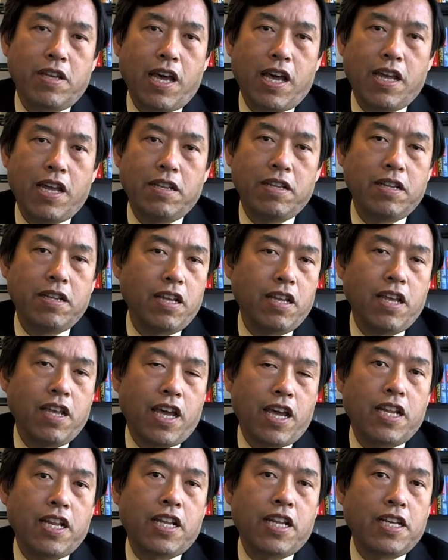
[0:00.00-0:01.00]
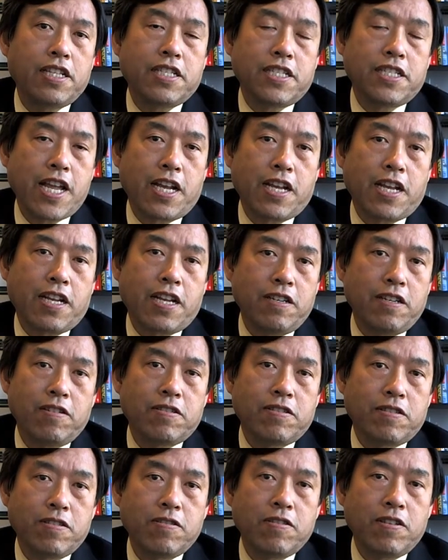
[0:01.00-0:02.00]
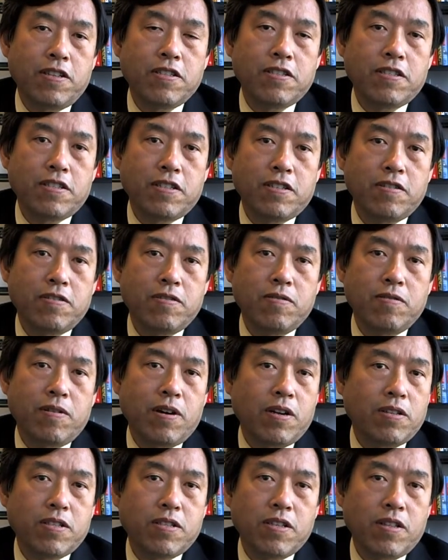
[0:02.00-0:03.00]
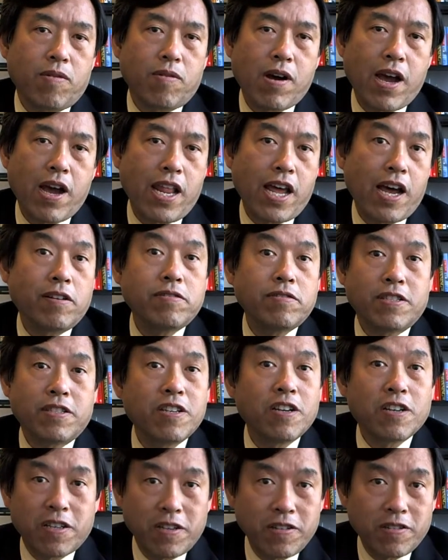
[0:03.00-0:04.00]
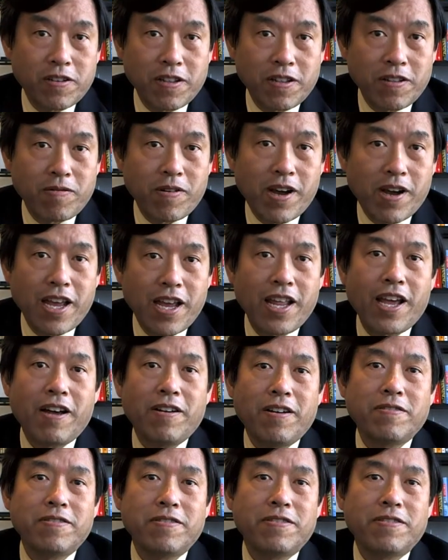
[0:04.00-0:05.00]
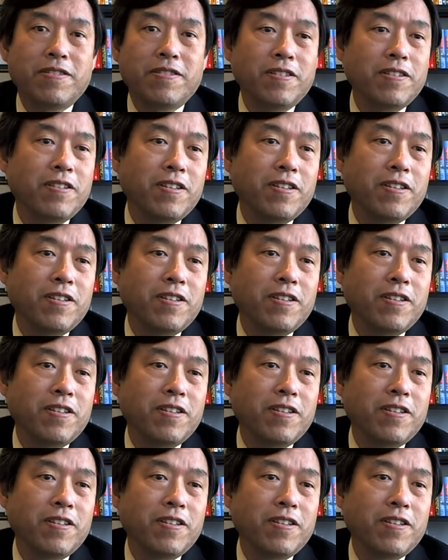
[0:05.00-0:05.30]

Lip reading: And it's taken your students to the White House. It took you to the White House.